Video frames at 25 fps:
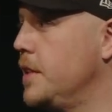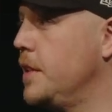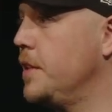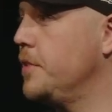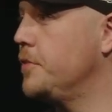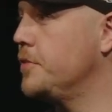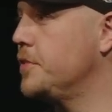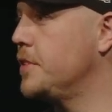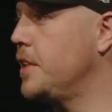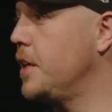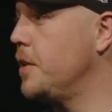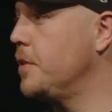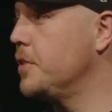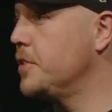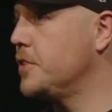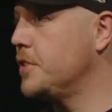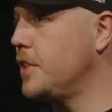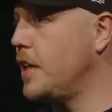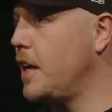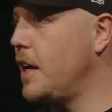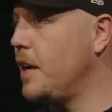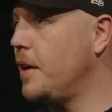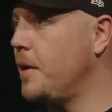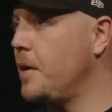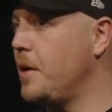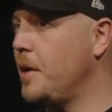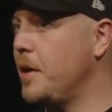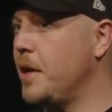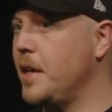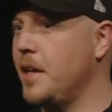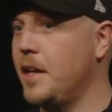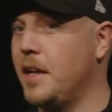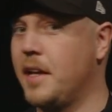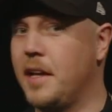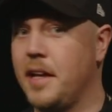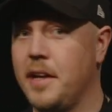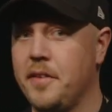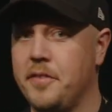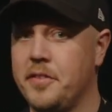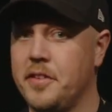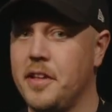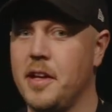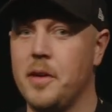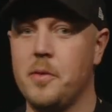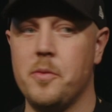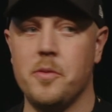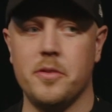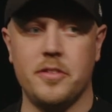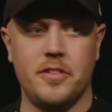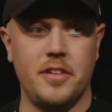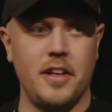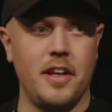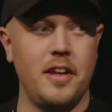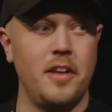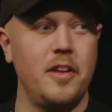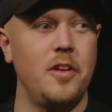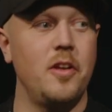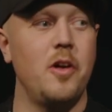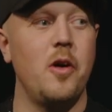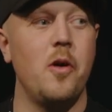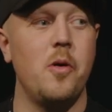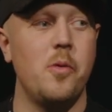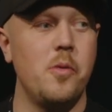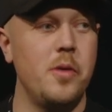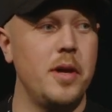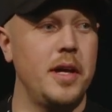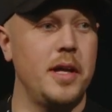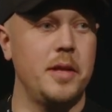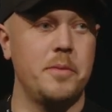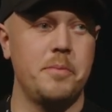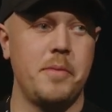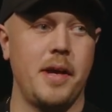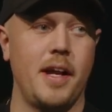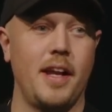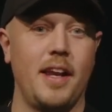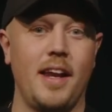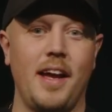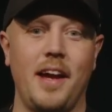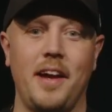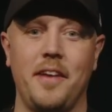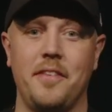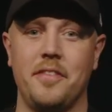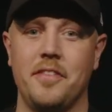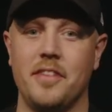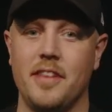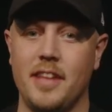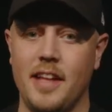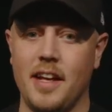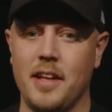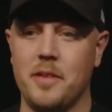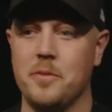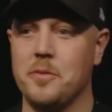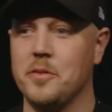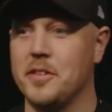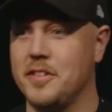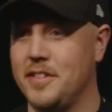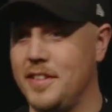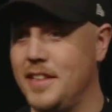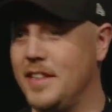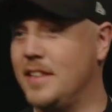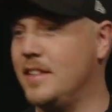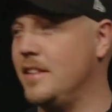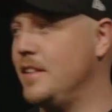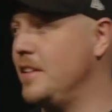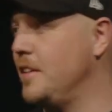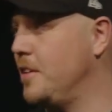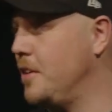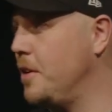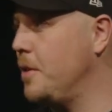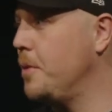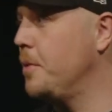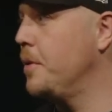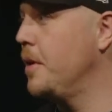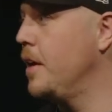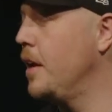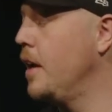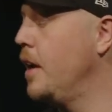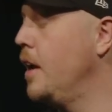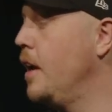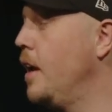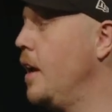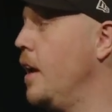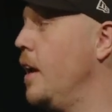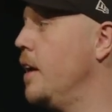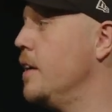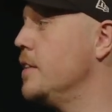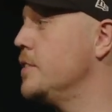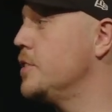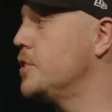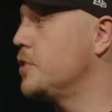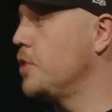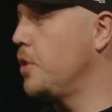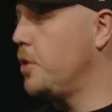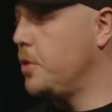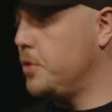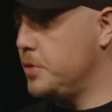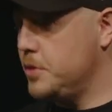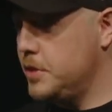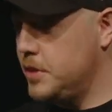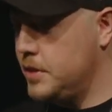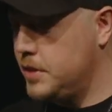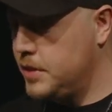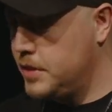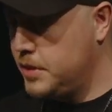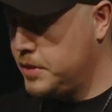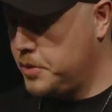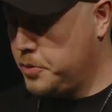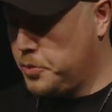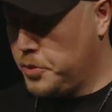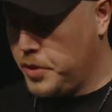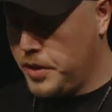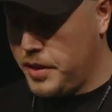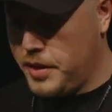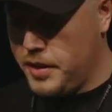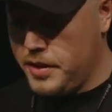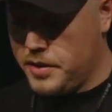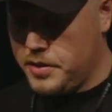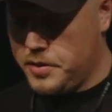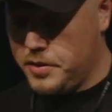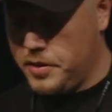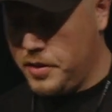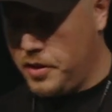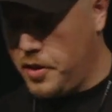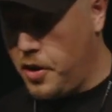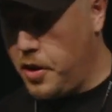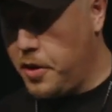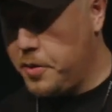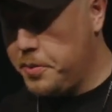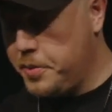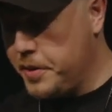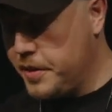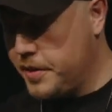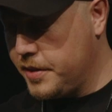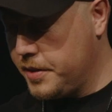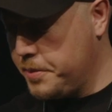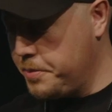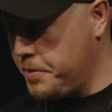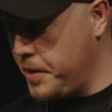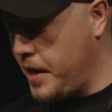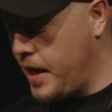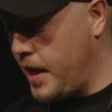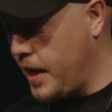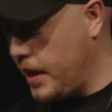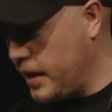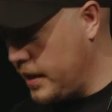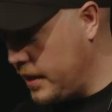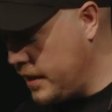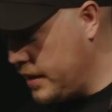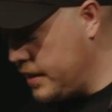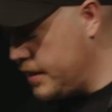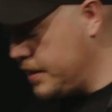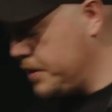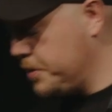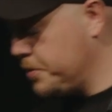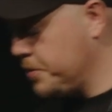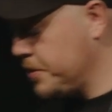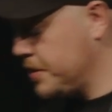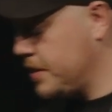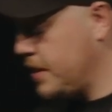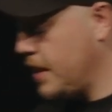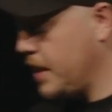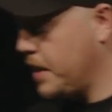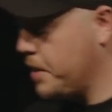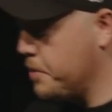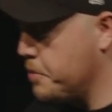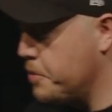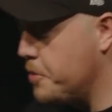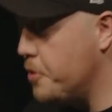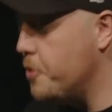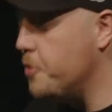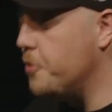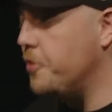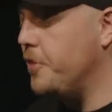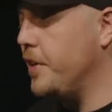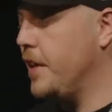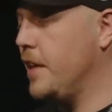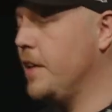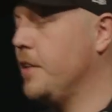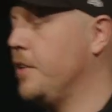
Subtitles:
if there was a low in my life, that was it, you know. So with this garbage bag, it was like a movie, you